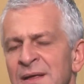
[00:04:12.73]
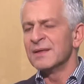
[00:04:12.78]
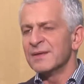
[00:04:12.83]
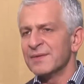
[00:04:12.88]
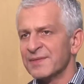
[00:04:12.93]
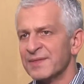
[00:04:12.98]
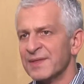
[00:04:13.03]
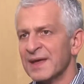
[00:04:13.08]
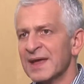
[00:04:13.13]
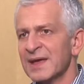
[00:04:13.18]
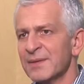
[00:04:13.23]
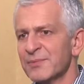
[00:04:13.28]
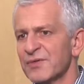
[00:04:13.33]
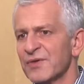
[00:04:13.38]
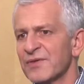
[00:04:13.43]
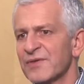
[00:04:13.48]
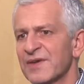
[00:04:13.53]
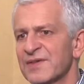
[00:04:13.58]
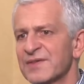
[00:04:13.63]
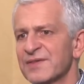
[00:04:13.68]
their
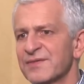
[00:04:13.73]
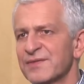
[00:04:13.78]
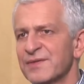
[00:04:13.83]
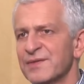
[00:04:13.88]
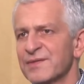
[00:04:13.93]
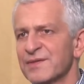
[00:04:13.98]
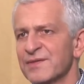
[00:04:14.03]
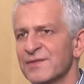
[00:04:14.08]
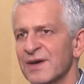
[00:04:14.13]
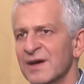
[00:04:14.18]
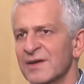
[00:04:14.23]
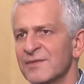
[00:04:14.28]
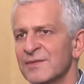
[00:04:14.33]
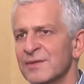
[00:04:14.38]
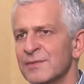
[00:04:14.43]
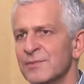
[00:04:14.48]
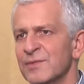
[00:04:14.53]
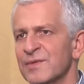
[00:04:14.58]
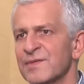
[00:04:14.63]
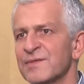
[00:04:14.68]
progression-free
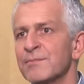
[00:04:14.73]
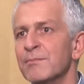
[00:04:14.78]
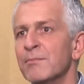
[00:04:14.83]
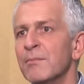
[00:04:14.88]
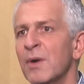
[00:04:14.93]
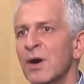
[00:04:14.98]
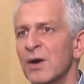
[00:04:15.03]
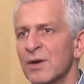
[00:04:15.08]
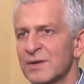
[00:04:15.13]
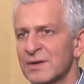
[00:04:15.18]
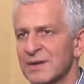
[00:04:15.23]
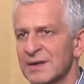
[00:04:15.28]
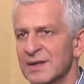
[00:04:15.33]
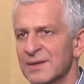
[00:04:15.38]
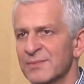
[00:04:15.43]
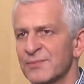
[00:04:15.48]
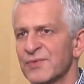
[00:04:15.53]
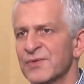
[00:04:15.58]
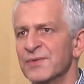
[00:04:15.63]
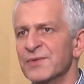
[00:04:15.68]
survival was markedly
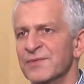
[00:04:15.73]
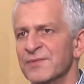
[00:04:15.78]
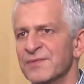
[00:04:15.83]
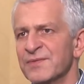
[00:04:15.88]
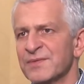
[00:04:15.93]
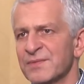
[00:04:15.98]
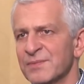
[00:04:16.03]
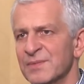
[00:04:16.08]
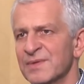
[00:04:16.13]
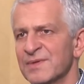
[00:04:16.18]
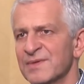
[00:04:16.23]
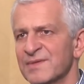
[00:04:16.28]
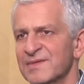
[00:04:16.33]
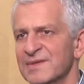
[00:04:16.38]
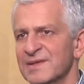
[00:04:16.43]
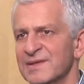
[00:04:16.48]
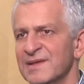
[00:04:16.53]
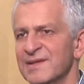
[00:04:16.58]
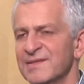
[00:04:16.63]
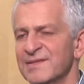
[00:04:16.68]
improved with a
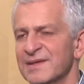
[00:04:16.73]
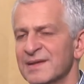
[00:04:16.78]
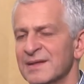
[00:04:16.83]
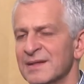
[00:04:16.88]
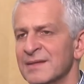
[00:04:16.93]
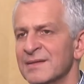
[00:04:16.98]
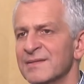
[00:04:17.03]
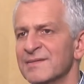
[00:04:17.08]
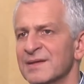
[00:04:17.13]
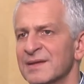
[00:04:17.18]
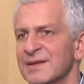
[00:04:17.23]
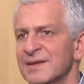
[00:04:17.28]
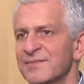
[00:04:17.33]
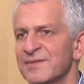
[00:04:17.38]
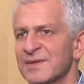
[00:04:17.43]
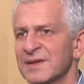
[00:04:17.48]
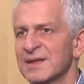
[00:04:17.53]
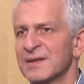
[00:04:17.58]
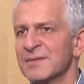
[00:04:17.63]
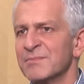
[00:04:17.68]
statistical
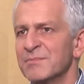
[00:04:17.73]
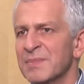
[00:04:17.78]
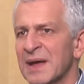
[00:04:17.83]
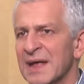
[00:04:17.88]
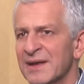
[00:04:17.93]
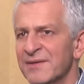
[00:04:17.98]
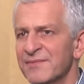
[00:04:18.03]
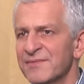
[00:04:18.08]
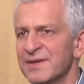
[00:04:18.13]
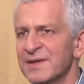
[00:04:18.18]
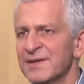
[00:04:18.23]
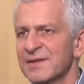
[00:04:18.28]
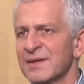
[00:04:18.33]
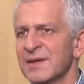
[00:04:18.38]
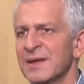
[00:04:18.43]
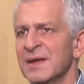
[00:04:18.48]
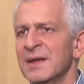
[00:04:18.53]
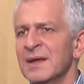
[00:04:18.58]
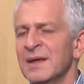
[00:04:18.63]
significant benefit